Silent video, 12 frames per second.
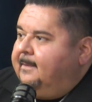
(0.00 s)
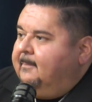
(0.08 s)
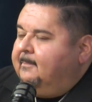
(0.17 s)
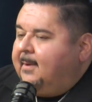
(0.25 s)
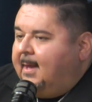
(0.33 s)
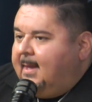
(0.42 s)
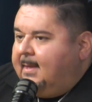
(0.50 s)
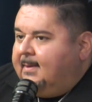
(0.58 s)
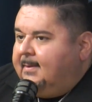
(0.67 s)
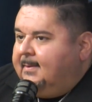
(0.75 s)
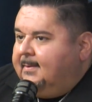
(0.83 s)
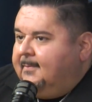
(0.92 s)

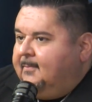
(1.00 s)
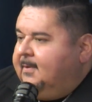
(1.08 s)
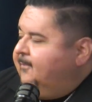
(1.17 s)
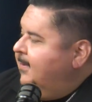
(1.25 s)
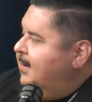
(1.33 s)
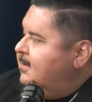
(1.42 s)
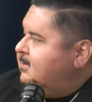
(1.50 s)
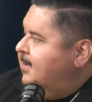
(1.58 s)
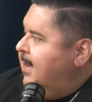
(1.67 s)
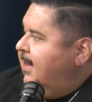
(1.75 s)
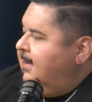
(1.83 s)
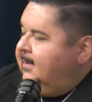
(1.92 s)
But what if we also
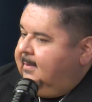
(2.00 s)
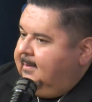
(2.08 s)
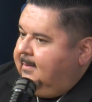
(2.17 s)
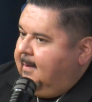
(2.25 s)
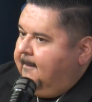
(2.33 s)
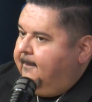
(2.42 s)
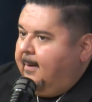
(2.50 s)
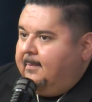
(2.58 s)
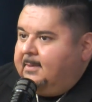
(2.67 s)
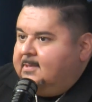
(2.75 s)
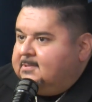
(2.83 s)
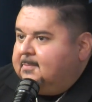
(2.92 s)
had a
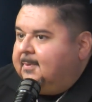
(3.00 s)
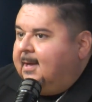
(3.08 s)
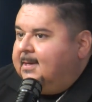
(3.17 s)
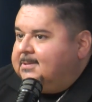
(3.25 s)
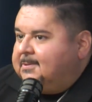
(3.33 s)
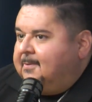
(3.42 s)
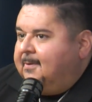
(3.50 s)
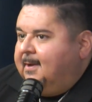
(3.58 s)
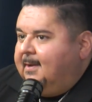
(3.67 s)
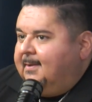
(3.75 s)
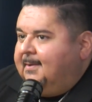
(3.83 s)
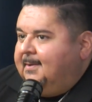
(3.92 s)
barbecue supply store in it?